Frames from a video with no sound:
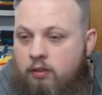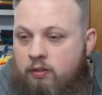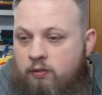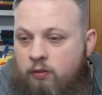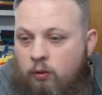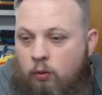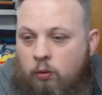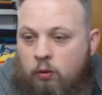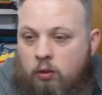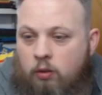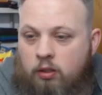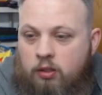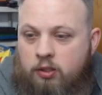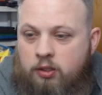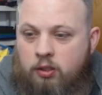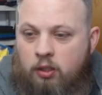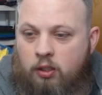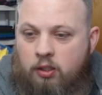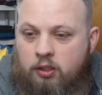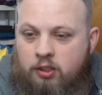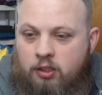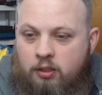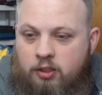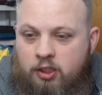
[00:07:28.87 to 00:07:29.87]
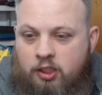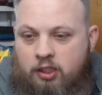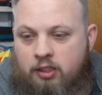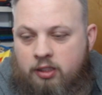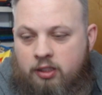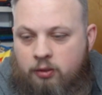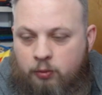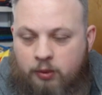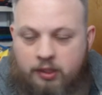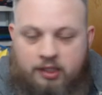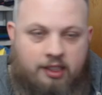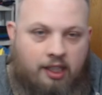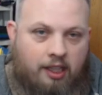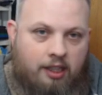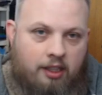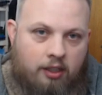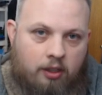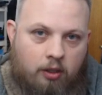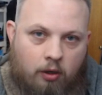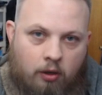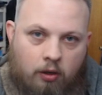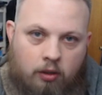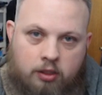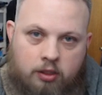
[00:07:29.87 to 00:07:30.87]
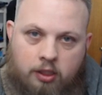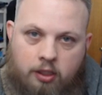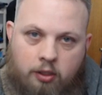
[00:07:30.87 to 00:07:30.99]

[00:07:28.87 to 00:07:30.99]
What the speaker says: 4 Salsa, just because restanding cards,